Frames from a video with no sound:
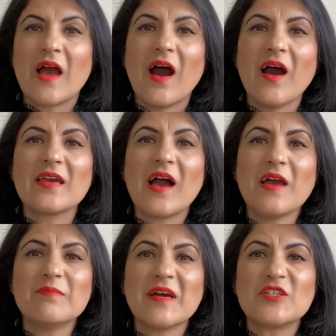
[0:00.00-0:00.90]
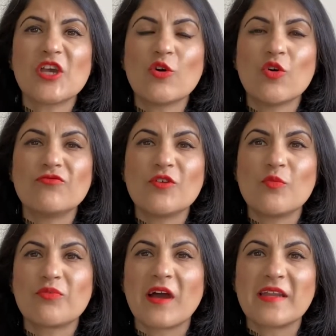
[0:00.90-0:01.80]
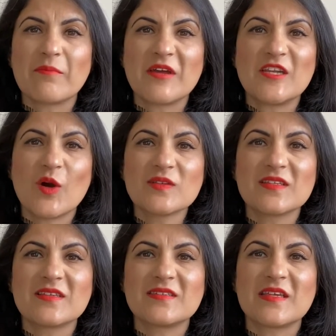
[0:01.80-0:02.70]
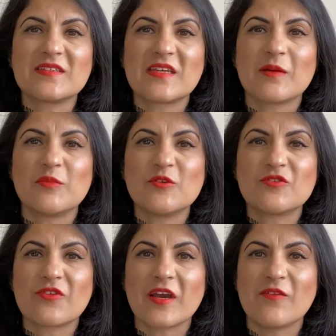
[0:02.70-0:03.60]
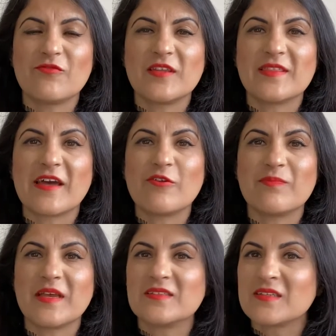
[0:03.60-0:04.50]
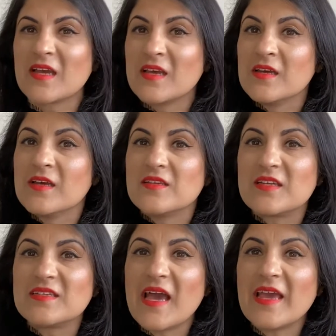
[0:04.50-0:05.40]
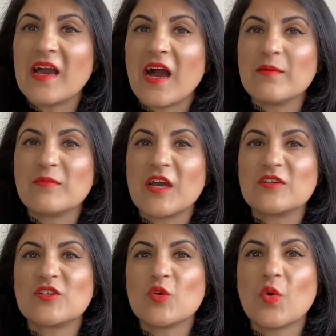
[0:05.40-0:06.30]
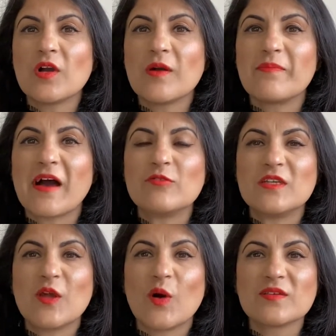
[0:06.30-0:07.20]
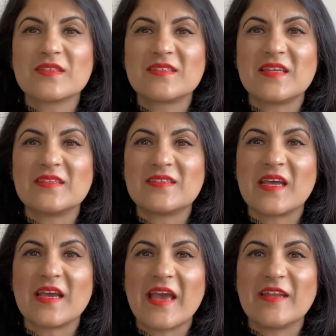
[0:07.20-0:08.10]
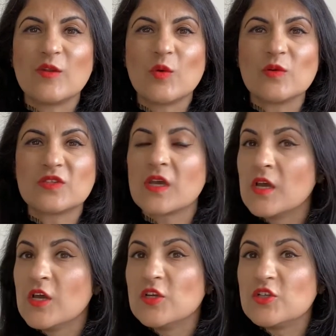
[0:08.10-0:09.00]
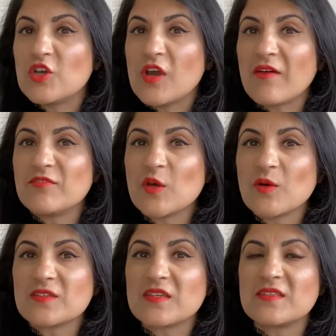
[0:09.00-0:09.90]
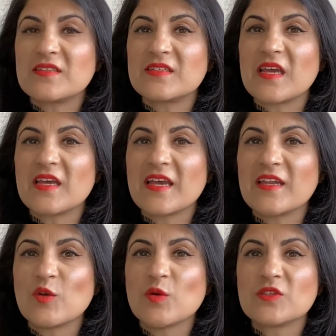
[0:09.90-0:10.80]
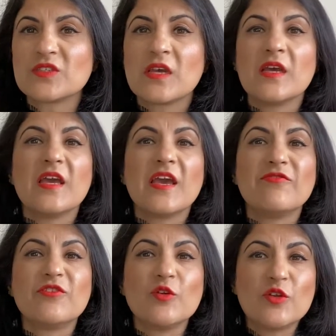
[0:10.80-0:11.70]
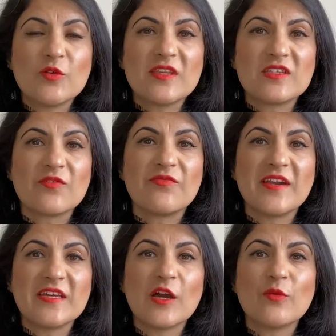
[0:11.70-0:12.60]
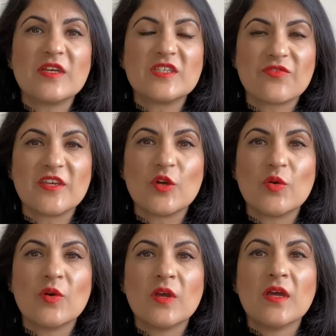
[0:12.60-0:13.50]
Hi, I'm Manjit Kaur Ruprai and I'm a narcissistic abuse recovery therapist. Today I'm going to talk about narcissistic in-laws. Do you have narcissistic in-laws? If you do, this video is for you.